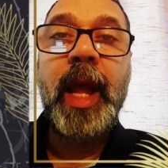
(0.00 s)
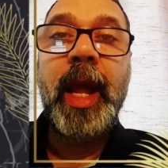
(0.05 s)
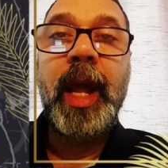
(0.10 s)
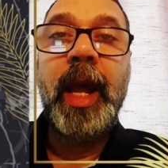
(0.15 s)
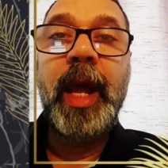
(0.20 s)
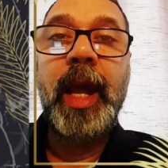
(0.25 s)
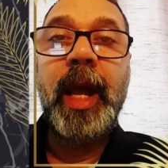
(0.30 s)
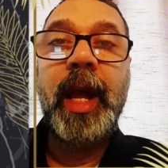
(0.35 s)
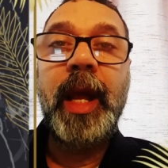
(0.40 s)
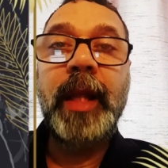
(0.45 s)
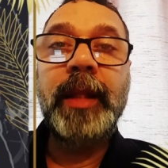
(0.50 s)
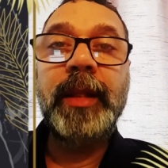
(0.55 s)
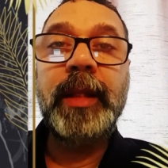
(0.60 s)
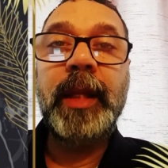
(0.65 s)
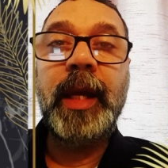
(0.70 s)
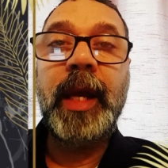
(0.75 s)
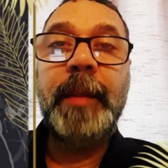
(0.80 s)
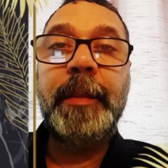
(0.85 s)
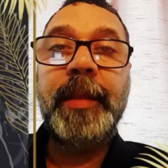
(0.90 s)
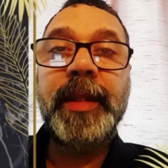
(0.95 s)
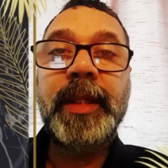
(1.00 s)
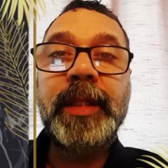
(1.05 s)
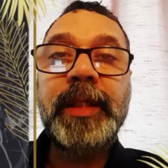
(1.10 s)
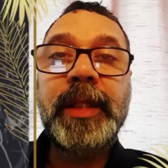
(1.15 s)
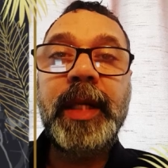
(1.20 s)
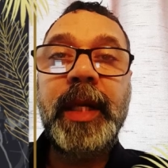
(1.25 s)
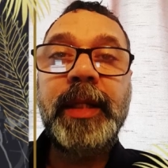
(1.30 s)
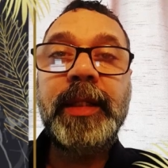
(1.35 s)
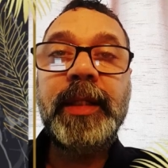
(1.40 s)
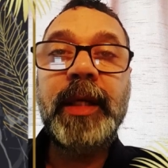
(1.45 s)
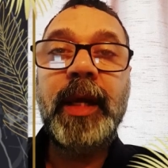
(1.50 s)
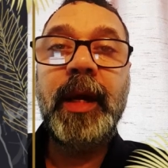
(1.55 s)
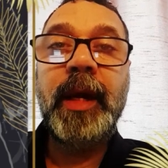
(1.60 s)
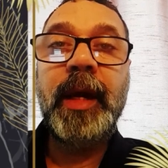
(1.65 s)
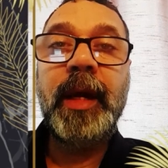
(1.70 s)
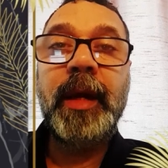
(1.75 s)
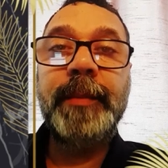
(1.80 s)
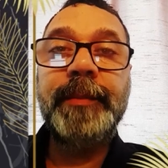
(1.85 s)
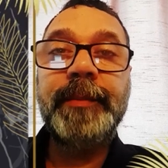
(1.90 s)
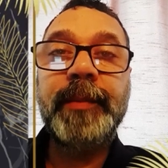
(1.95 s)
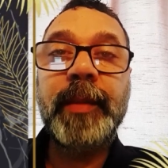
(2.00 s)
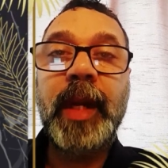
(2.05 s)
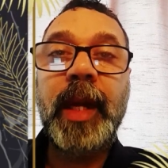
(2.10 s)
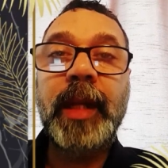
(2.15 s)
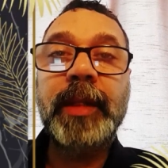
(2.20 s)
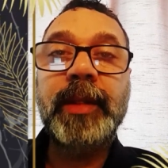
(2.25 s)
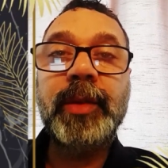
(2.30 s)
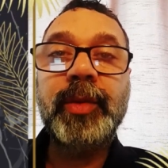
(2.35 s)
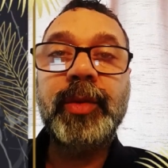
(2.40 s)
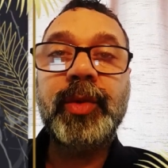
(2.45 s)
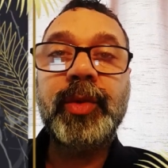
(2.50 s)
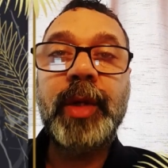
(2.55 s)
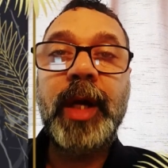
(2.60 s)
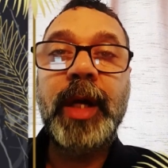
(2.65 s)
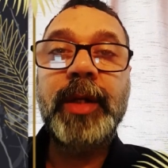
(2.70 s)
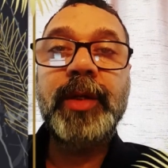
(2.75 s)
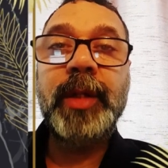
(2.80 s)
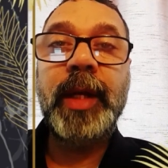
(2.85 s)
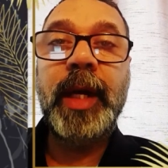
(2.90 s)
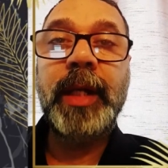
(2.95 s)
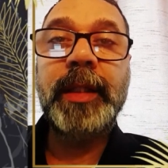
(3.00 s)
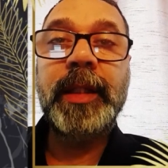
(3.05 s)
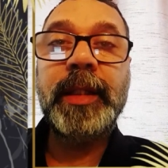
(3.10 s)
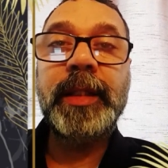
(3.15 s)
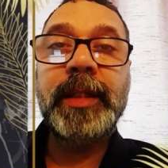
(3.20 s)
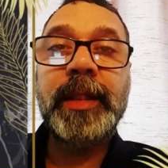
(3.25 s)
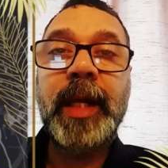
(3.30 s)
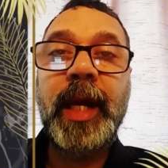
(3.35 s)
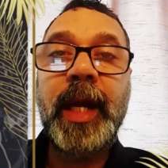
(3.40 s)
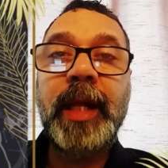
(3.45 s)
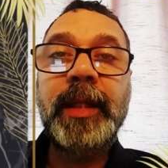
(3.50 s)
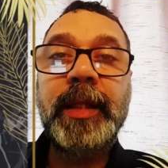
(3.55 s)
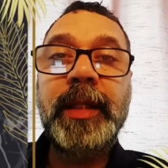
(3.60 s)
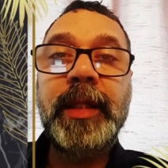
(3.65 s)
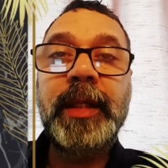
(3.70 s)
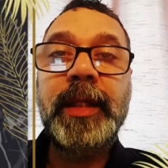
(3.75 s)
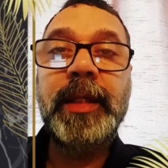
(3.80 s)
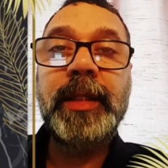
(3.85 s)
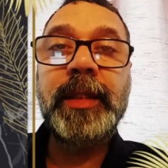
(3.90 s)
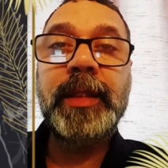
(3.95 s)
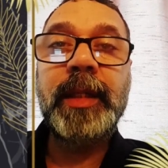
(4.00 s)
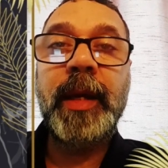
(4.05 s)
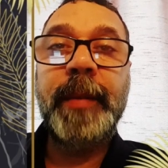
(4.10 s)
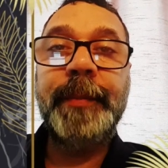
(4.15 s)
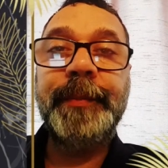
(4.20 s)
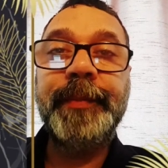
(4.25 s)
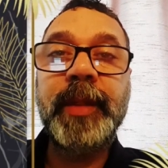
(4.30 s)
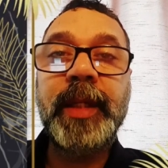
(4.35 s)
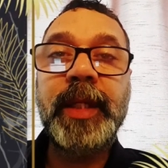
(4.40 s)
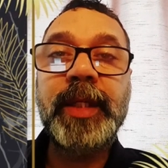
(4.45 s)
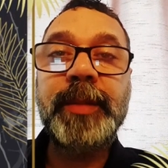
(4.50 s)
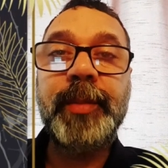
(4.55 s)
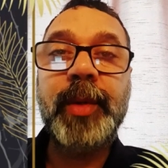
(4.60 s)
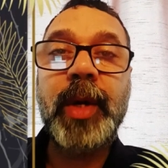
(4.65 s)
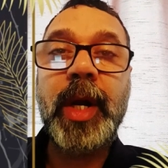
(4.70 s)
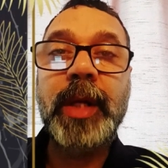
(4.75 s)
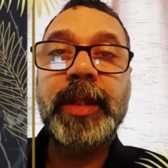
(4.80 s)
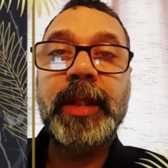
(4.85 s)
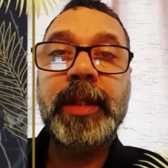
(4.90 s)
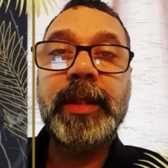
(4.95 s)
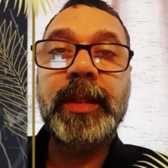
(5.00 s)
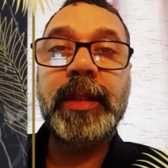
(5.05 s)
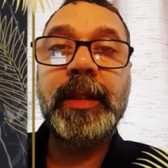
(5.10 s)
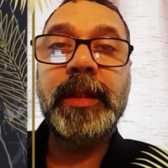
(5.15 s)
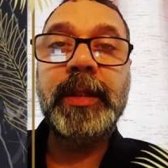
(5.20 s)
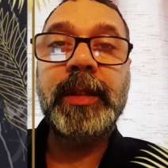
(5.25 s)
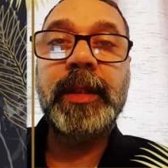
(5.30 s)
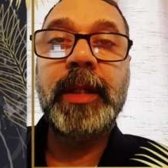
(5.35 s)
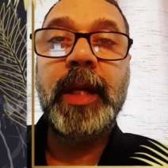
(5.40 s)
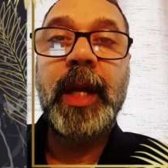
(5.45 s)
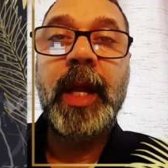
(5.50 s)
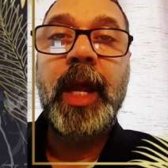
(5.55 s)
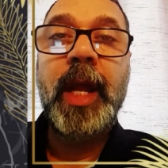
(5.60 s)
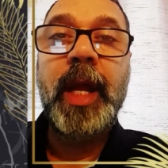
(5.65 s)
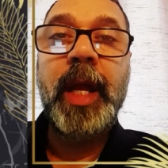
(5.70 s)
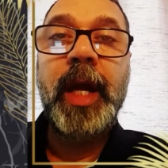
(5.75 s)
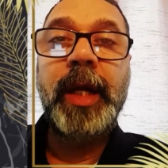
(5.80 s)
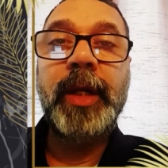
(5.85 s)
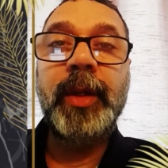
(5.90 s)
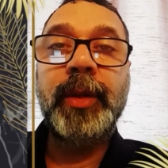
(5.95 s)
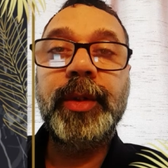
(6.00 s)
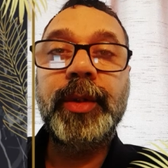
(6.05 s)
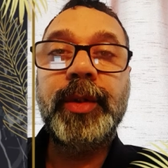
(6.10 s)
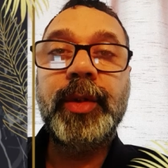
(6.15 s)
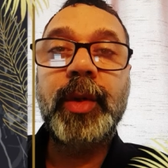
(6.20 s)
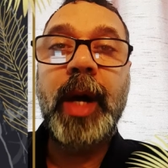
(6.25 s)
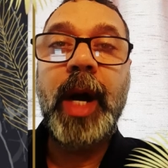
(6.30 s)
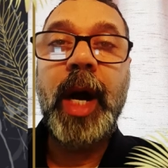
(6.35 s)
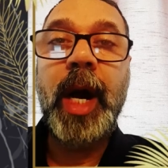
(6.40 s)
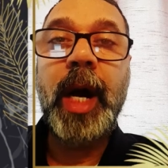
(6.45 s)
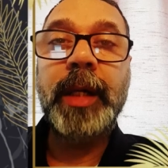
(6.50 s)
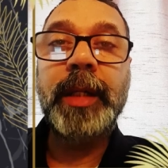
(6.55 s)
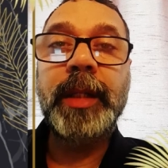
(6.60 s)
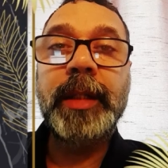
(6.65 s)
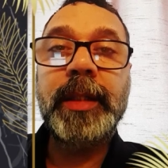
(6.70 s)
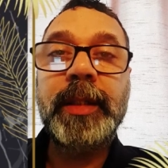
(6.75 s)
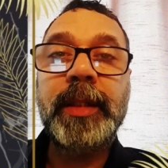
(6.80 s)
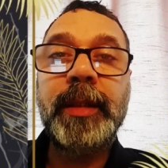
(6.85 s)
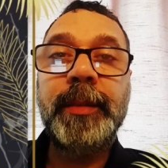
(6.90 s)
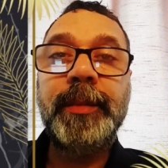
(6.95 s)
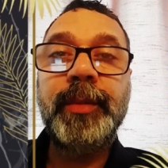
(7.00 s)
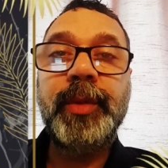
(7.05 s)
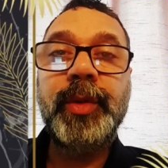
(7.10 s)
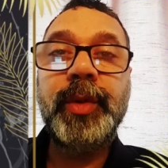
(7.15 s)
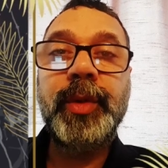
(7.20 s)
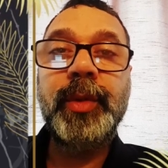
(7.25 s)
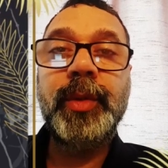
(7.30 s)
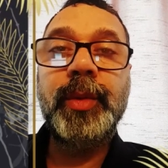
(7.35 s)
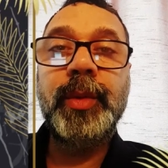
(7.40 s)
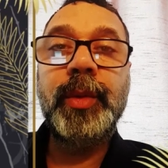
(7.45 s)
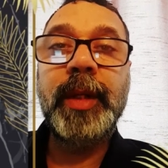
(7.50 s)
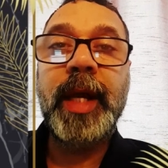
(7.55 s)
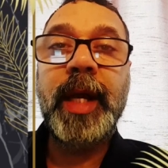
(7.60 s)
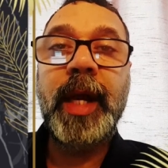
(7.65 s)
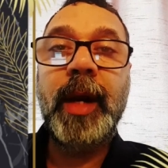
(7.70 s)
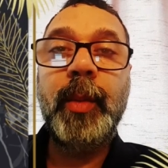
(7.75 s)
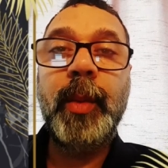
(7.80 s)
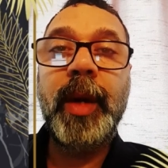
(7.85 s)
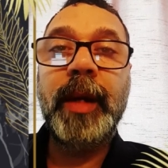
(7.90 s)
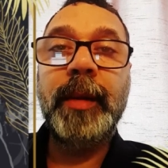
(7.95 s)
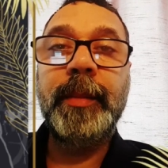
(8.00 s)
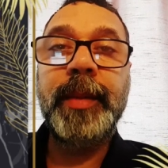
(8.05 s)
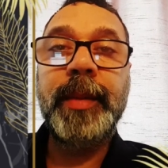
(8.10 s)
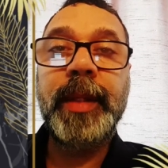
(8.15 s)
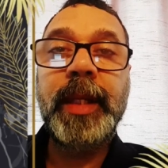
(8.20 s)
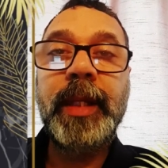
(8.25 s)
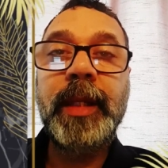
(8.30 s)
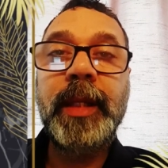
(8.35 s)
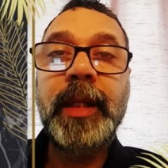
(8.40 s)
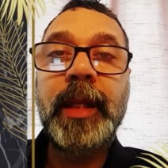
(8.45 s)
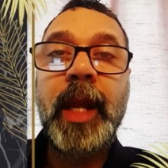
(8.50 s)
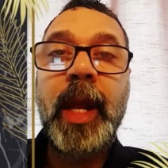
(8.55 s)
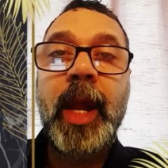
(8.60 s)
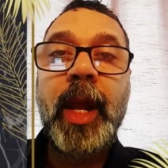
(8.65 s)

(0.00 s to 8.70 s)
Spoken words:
And a meditator tries to understand these processes in order to harness them to get well-being.